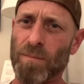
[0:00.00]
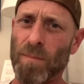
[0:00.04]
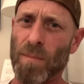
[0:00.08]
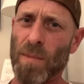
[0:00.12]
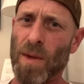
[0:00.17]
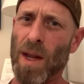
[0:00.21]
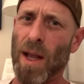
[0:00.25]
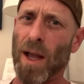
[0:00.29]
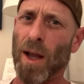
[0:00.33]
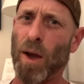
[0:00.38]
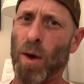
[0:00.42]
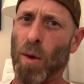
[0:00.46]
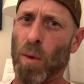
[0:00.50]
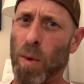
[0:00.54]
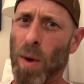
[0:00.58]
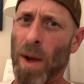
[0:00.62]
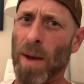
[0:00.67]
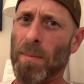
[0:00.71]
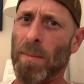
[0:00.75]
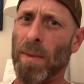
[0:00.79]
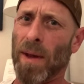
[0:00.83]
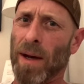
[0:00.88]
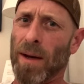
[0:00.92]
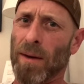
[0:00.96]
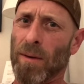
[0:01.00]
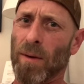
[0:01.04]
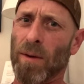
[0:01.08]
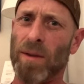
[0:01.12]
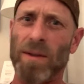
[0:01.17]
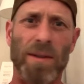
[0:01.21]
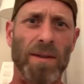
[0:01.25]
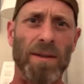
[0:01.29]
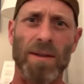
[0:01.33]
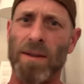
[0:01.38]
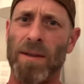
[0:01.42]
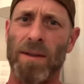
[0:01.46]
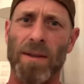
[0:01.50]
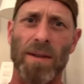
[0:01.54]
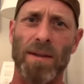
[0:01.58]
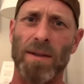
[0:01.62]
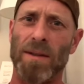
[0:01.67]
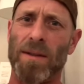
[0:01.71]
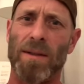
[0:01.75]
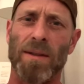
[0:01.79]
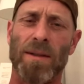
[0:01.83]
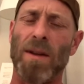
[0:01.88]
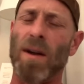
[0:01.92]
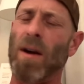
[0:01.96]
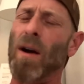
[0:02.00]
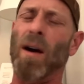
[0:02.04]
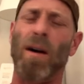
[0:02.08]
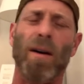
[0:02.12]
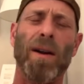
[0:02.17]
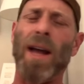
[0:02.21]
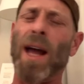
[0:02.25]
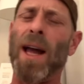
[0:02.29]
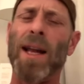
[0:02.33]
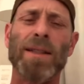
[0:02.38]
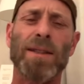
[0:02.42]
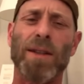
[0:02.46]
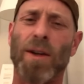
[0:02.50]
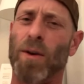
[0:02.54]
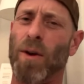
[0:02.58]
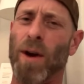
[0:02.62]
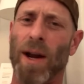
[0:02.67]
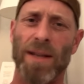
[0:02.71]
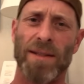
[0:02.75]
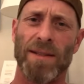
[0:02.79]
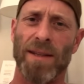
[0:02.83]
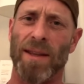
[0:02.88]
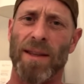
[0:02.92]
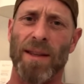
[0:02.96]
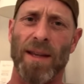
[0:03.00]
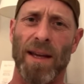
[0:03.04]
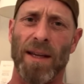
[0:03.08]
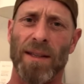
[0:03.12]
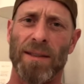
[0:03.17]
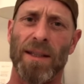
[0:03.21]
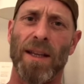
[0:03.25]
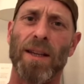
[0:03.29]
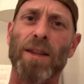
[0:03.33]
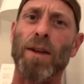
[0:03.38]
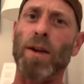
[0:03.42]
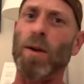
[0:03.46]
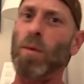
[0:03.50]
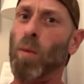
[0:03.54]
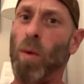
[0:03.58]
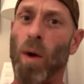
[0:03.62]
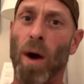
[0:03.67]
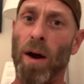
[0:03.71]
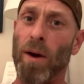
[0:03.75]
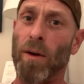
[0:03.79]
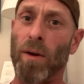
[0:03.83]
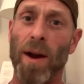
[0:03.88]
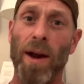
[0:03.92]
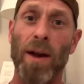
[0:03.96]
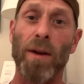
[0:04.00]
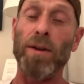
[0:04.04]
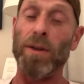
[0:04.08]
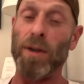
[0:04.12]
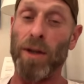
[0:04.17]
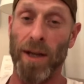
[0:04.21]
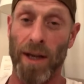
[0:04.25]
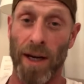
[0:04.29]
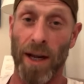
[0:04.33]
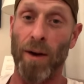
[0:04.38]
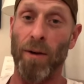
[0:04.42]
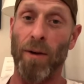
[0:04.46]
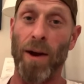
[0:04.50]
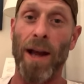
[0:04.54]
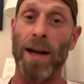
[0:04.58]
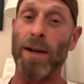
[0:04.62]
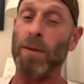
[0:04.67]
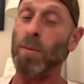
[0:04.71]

equipment. All kinds of crazy things. And you could walk around, you could interact